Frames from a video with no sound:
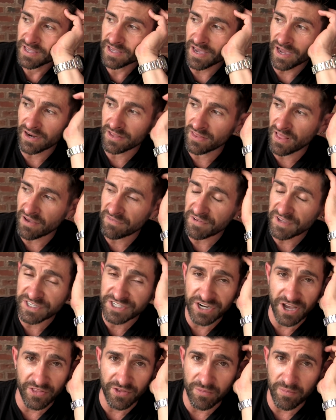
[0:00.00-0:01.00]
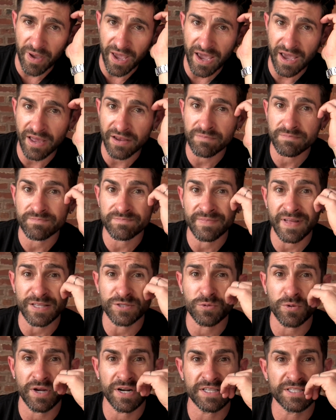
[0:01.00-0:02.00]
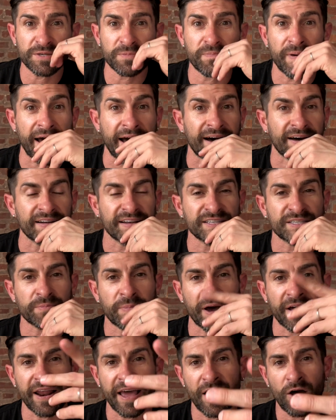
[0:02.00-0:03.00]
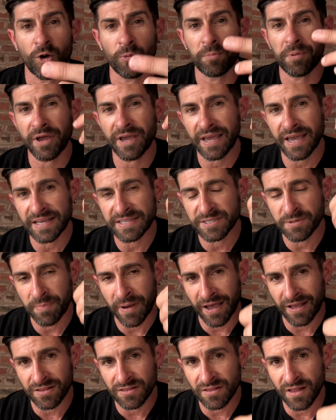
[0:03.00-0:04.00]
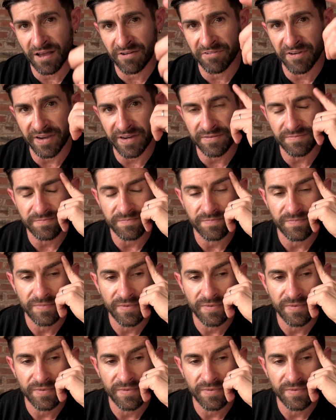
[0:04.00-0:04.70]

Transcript: You got to love each other, man. That's what it's about. It's about helping, it's about loving.